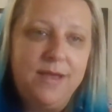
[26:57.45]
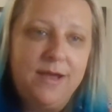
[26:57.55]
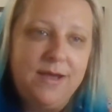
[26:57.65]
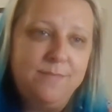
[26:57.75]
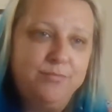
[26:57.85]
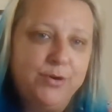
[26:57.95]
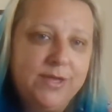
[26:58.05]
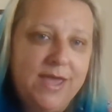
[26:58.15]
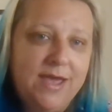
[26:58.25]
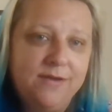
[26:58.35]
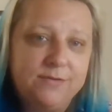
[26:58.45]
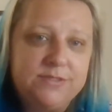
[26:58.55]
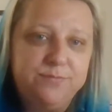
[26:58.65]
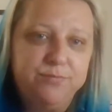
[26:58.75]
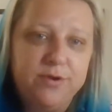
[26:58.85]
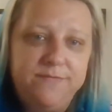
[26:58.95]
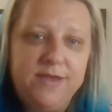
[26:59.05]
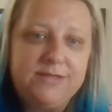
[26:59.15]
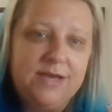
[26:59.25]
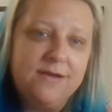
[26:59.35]

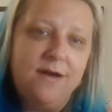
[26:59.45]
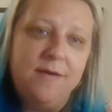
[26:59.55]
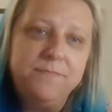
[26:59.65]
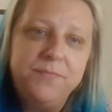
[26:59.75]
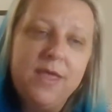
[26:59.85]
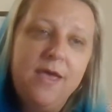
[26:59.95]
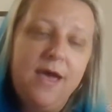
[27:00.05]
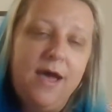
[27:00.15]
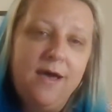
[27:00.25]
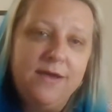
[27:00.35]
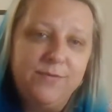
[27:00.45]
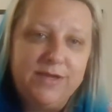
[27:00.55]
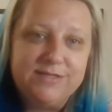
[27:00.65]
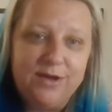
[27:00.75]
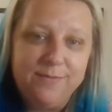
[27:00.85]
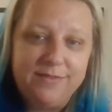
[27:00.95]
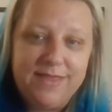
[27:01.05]
brooke@ghostbriefing.com, and we could talk about